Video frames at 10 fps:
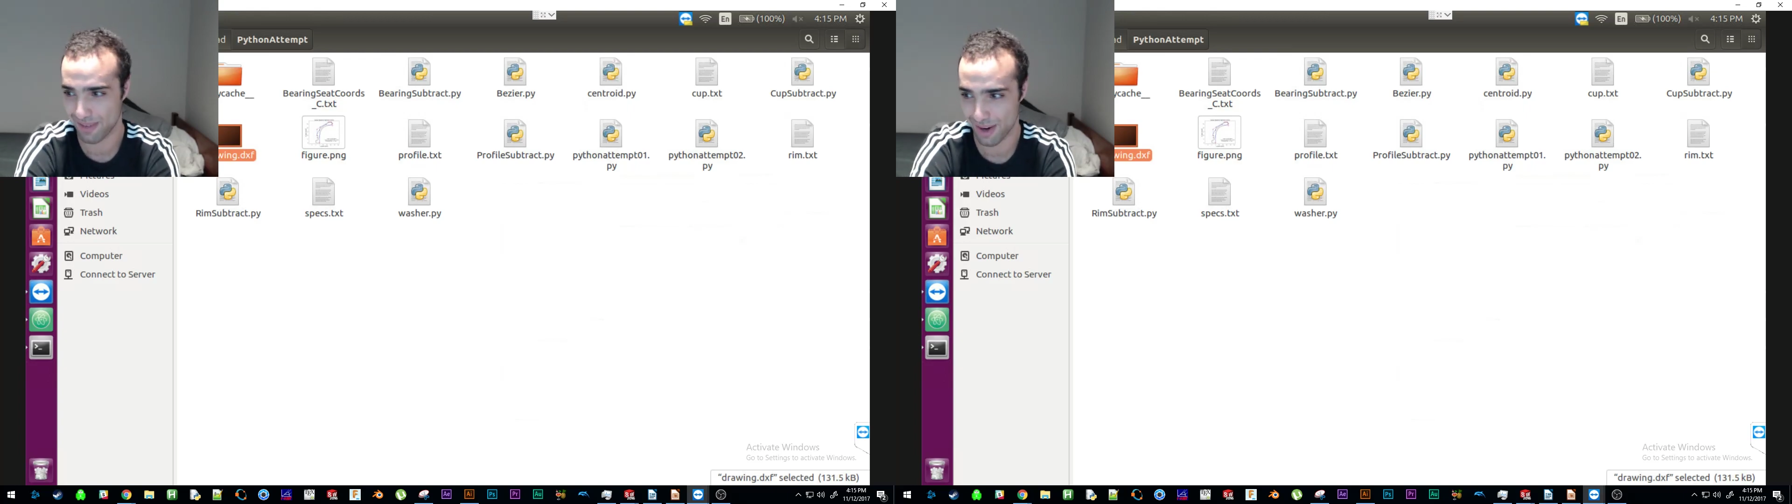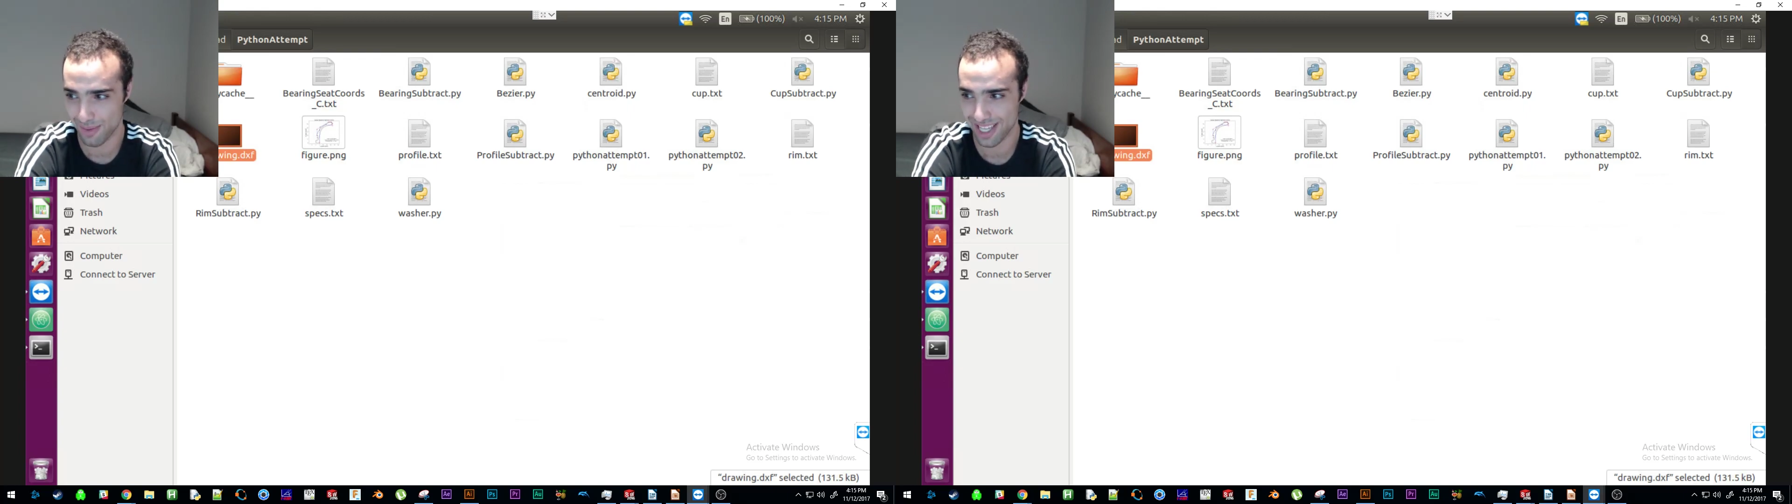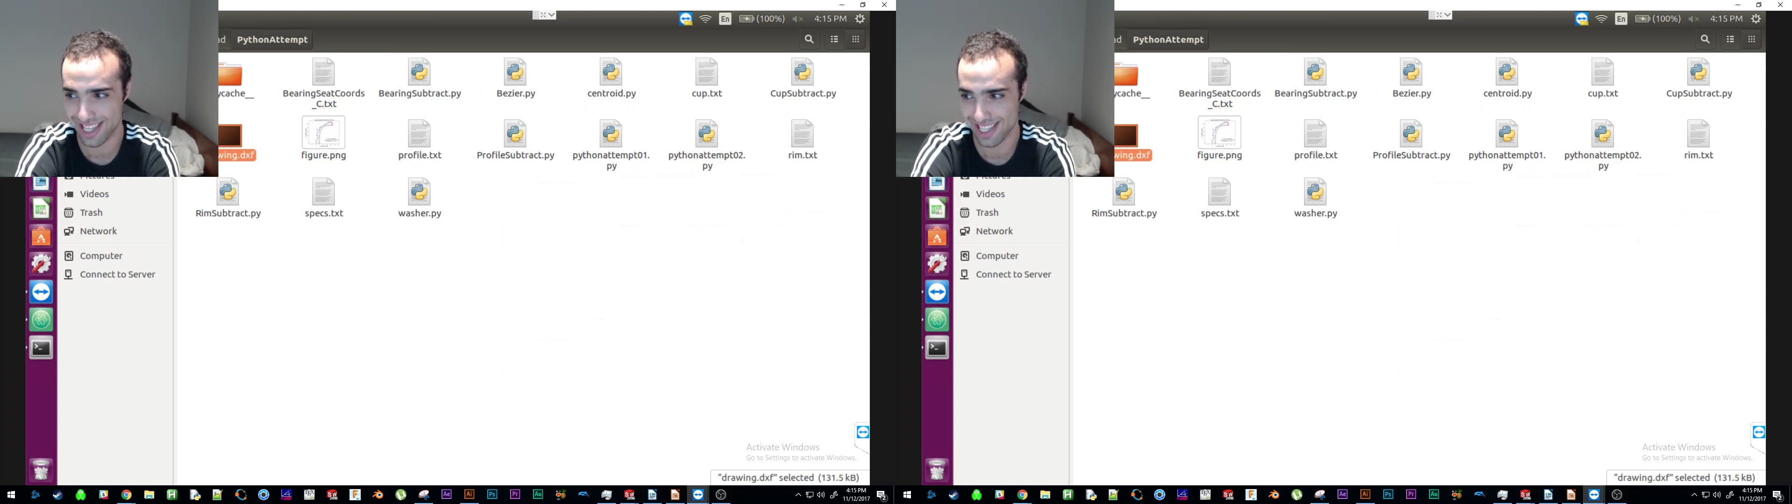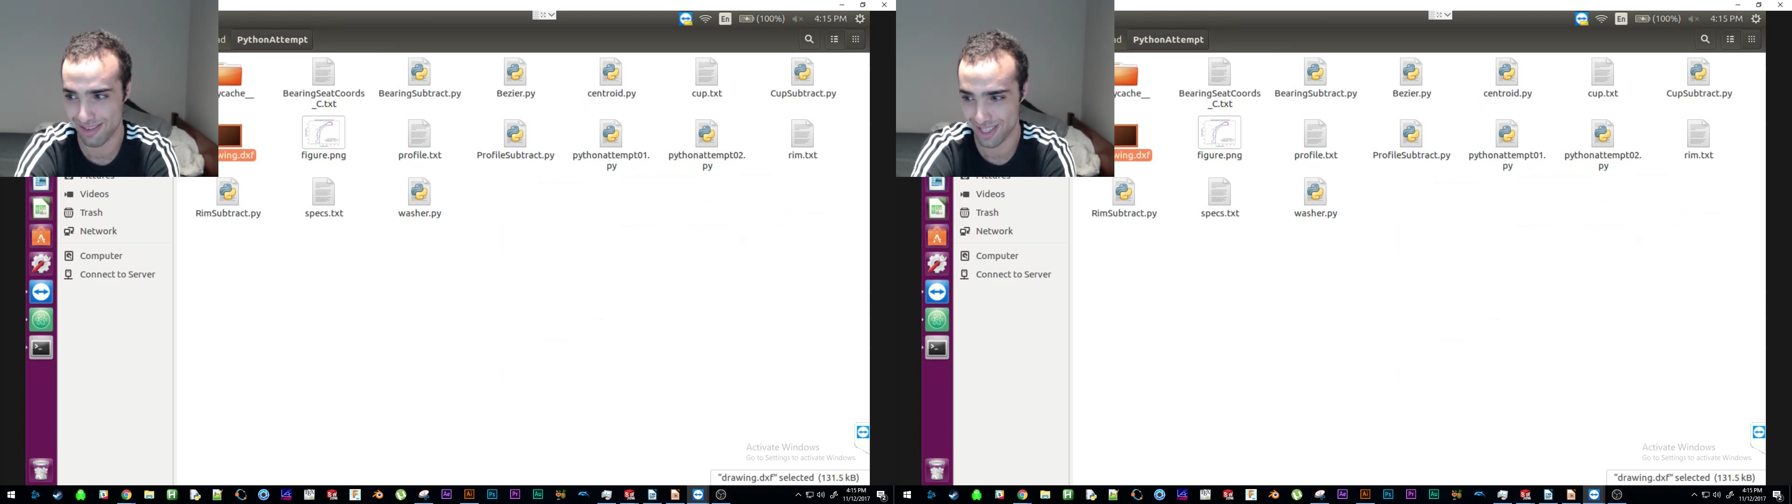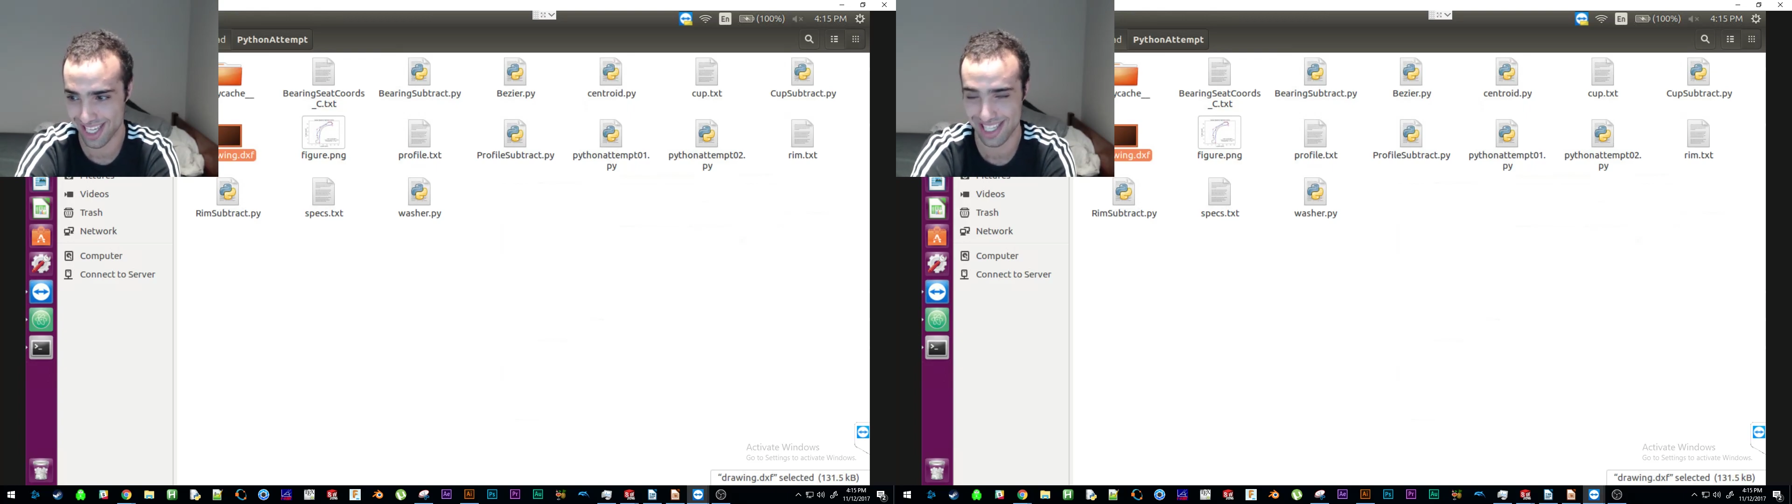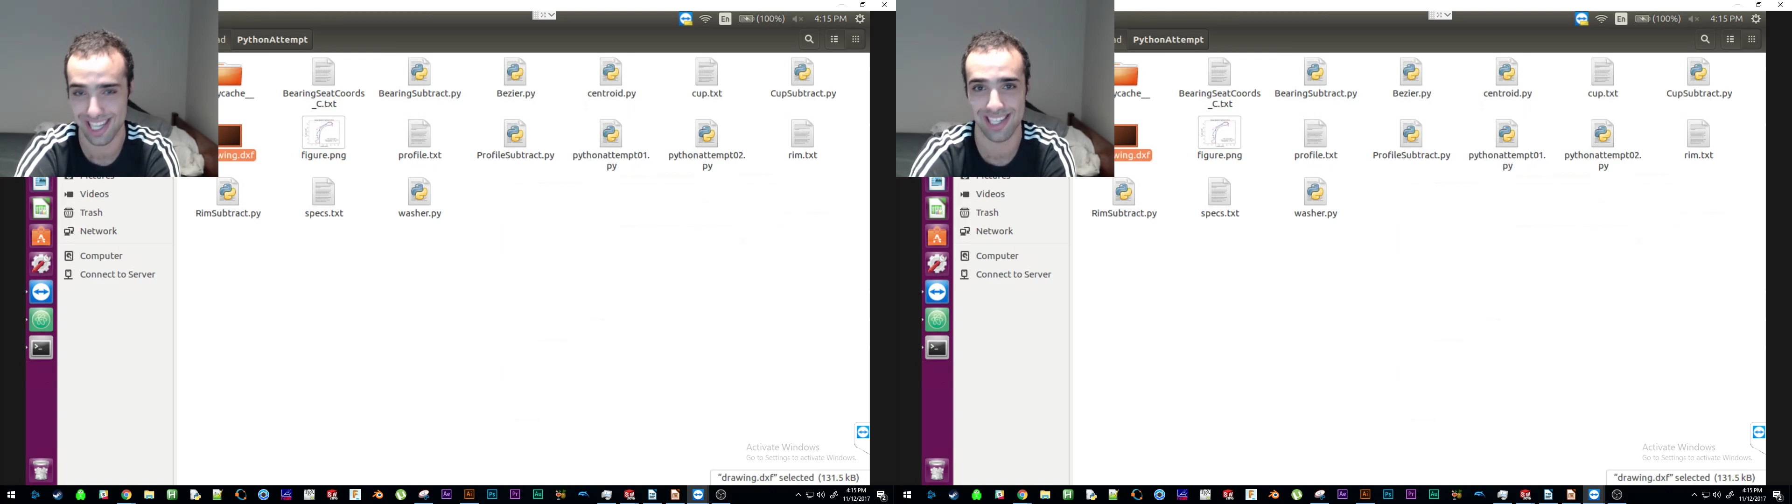gonna release this